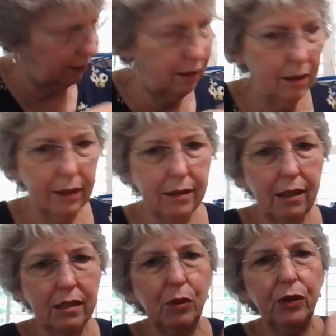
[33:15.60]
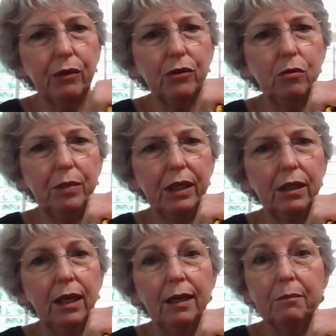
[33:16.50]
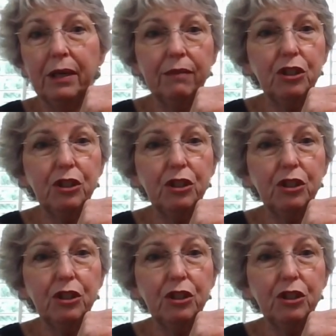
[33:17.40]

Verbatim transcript: easily accessible those would be. But if